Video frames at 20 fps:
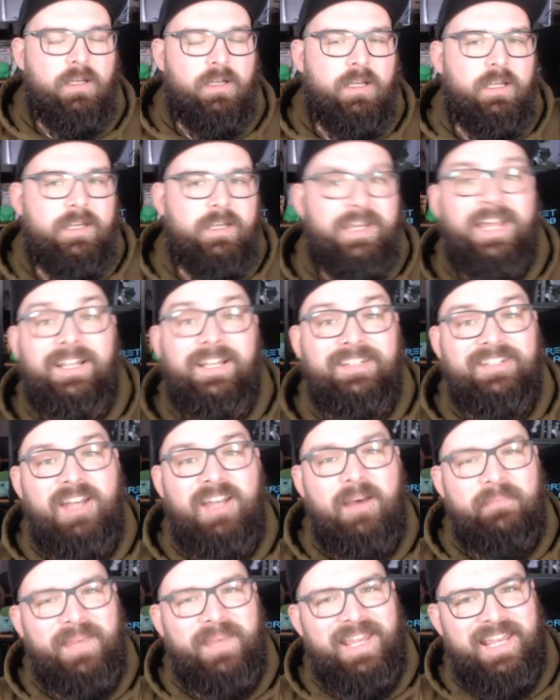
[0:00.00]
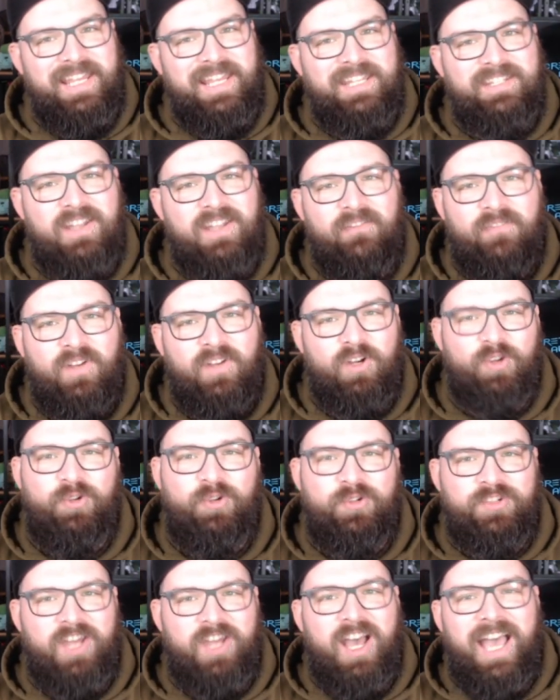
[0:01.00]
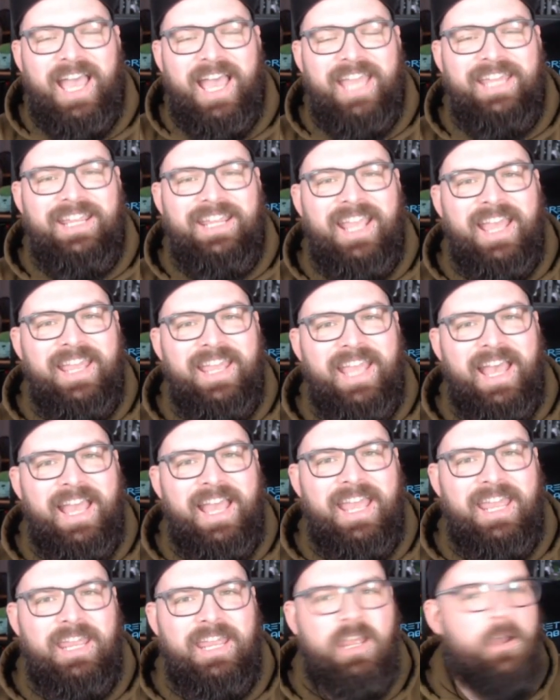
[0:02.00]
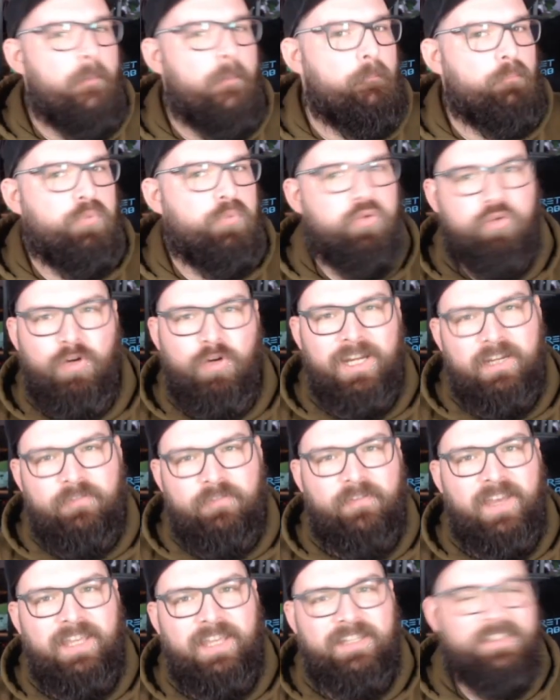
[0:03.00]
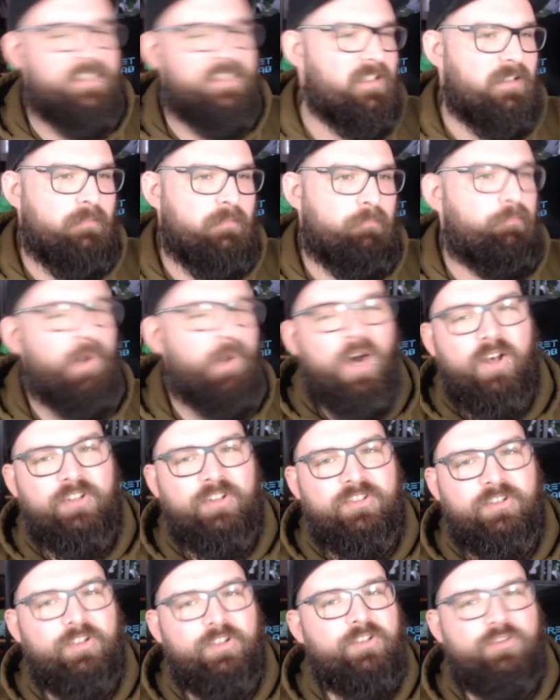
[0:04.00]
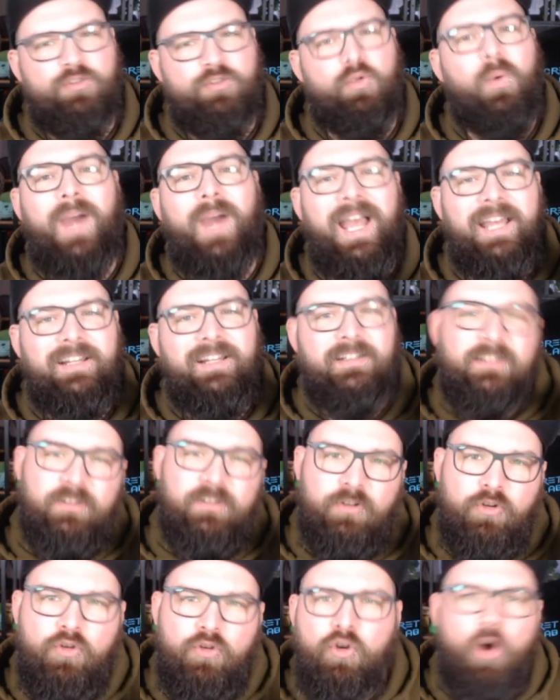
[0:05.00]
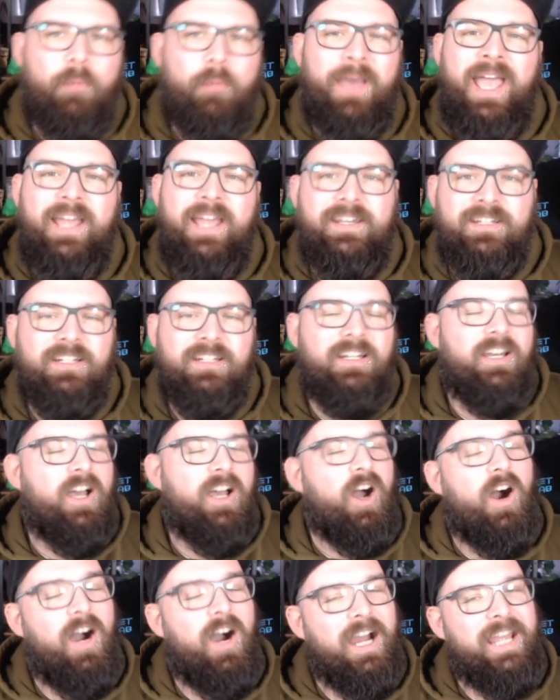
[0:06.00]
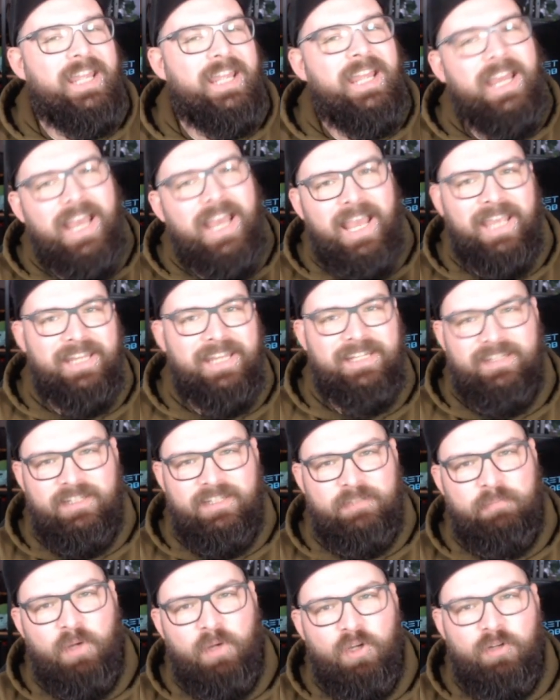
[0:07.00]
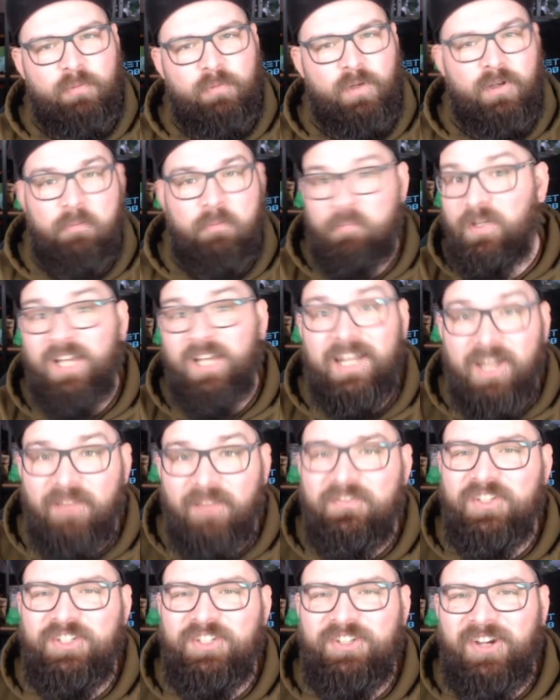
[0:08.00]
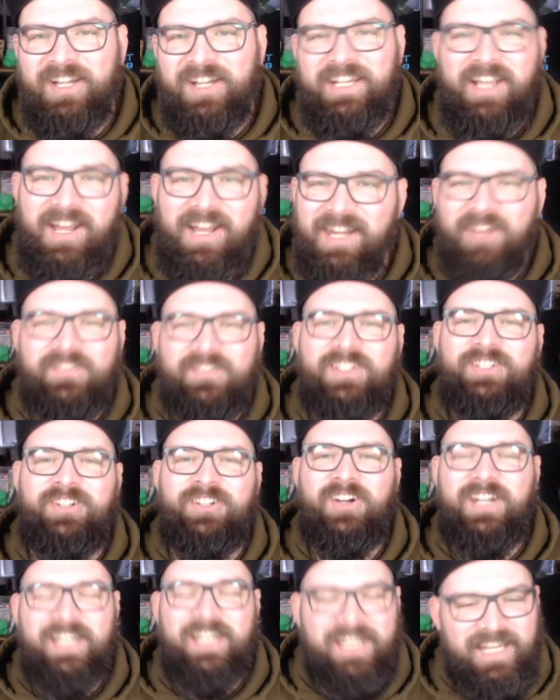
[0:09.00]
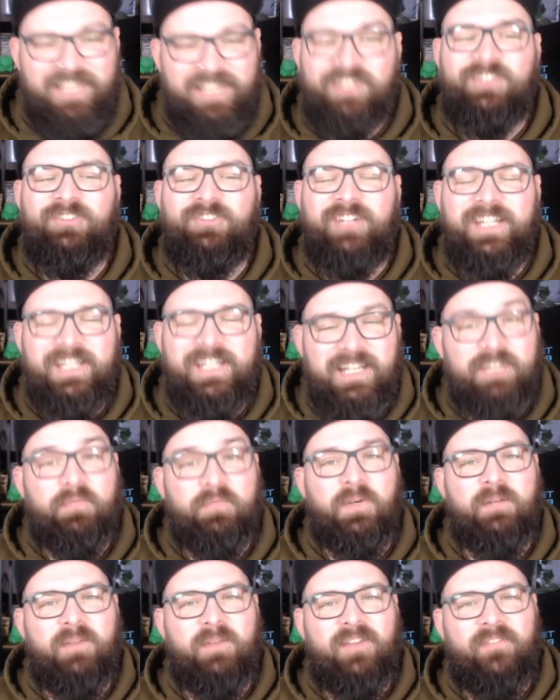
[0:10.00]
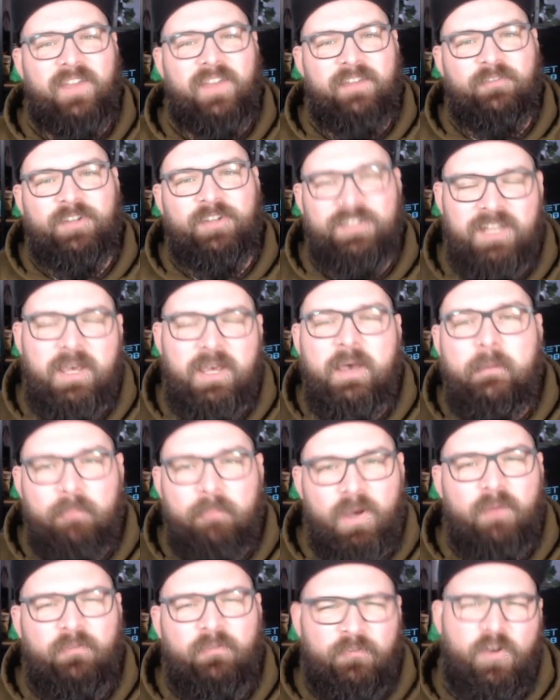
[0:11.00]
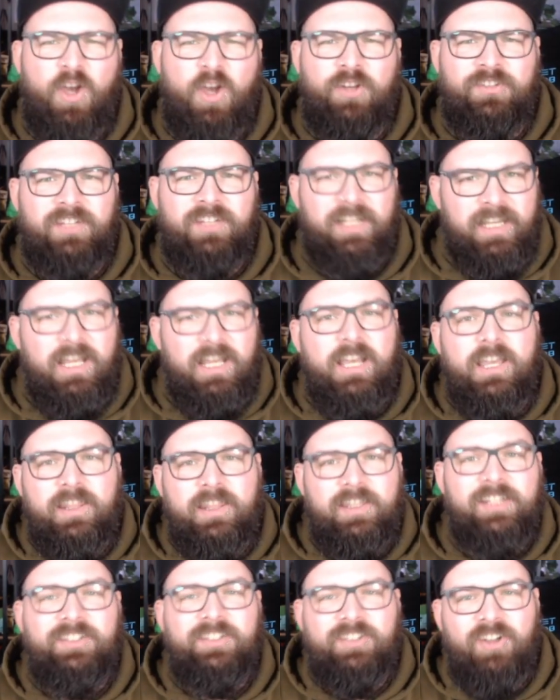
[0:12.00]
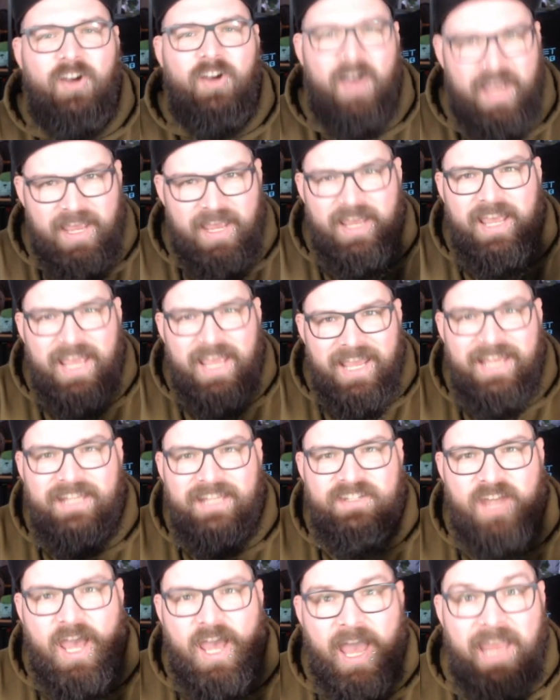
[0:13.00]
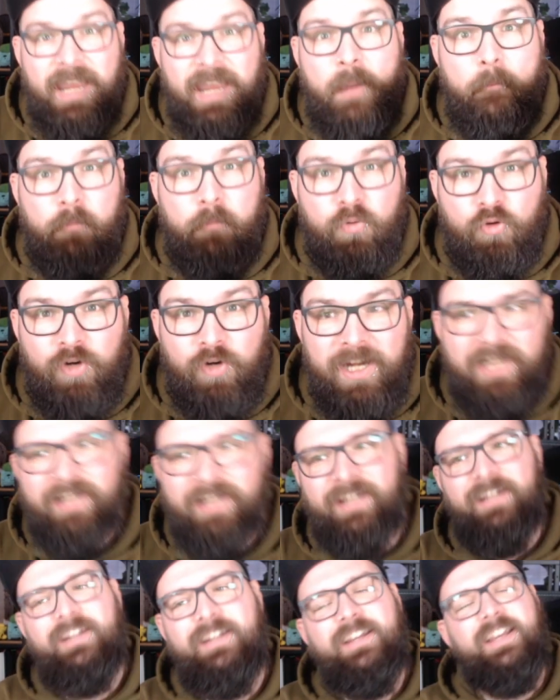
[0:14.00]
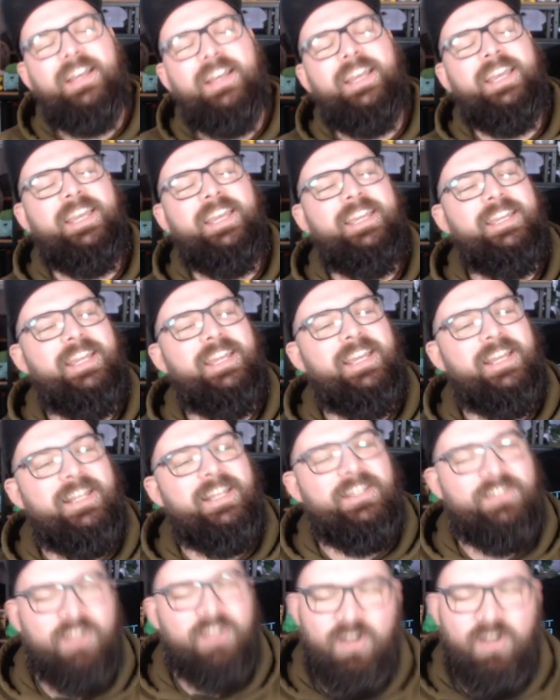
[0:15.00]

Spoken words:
Next up is Veluza, aka Prickface, bastard, twat, knobhead. I hate this Pokemon, but I love the shiny. I love the shiny. It's green. It's one of my favorites. But firstly, this guy is a prick. He is...